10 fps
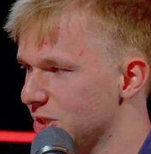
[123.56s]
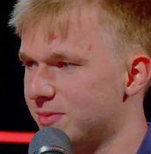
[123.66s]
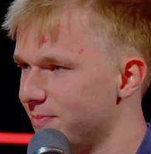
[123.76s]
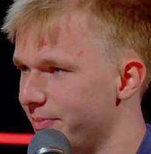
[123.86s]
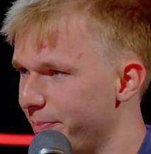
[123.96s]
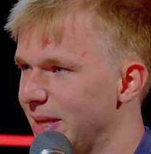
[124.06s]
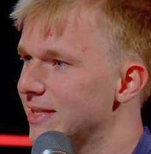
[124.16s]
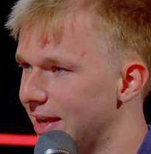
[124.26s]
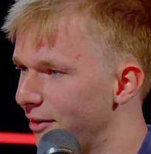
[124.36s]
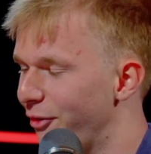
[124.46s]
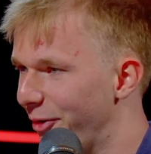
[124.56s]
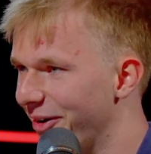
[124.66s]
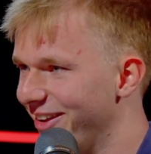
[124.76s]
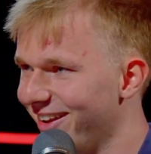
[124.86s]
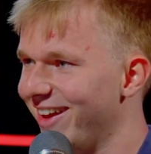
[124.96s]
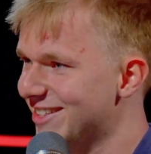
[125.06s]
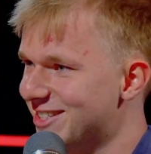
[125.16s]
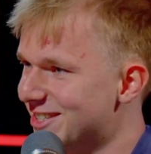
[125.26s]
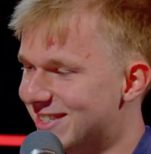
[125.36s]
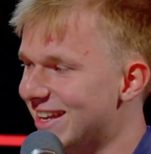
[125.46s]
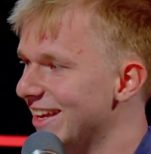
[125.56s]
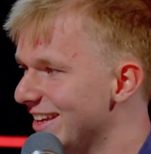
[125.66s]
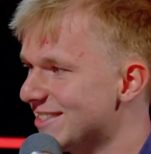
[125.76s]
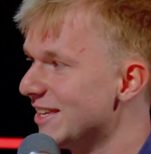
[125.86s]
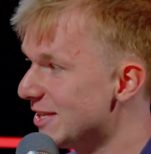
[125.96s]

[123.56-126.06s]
just beating everyone. Like, it's just silly.